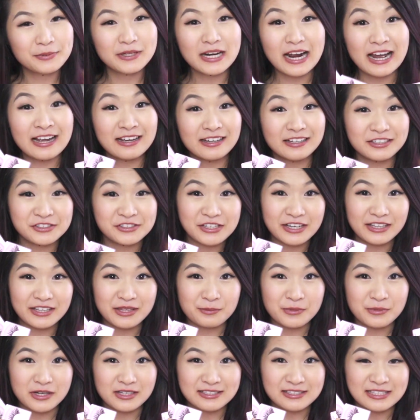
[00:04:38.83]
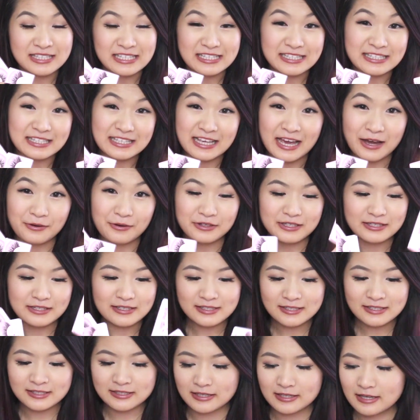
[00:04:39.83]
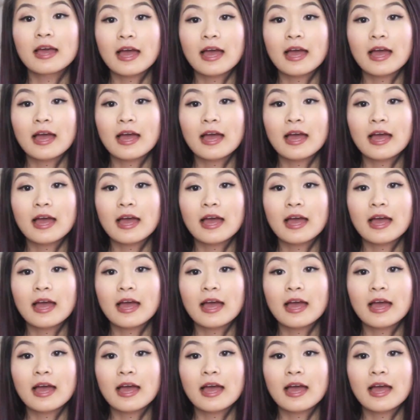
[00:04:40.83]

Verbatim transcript: but I gotta try them on to see how it is.